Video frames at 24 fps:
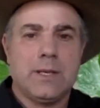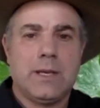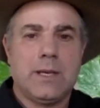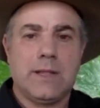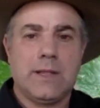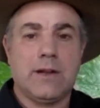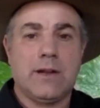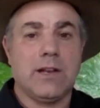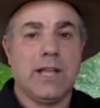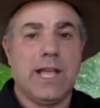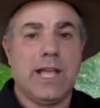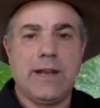
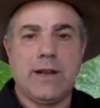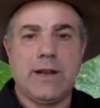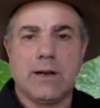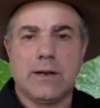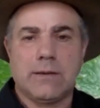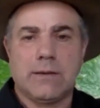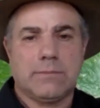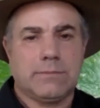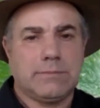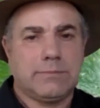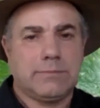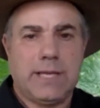They're
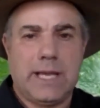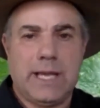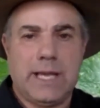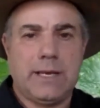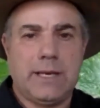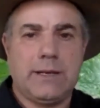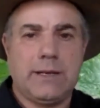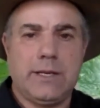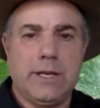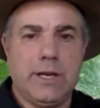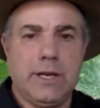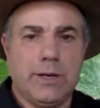lighter,
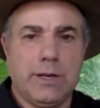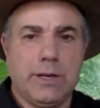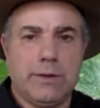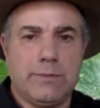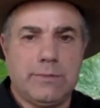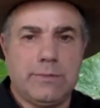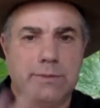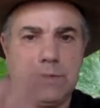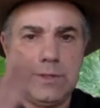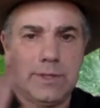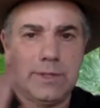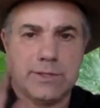and
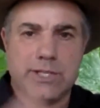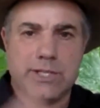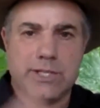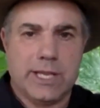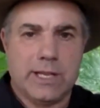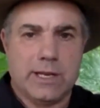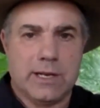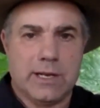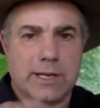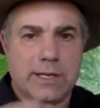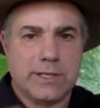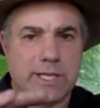you're
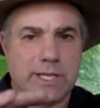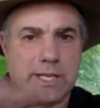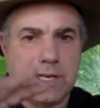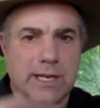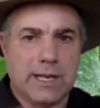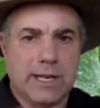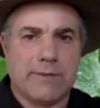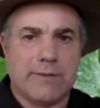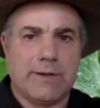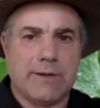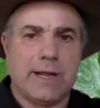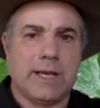jingling
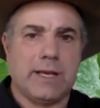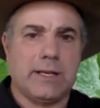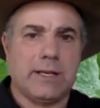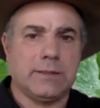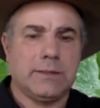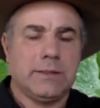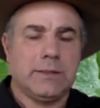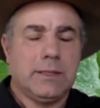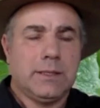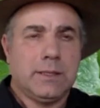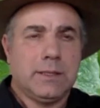around.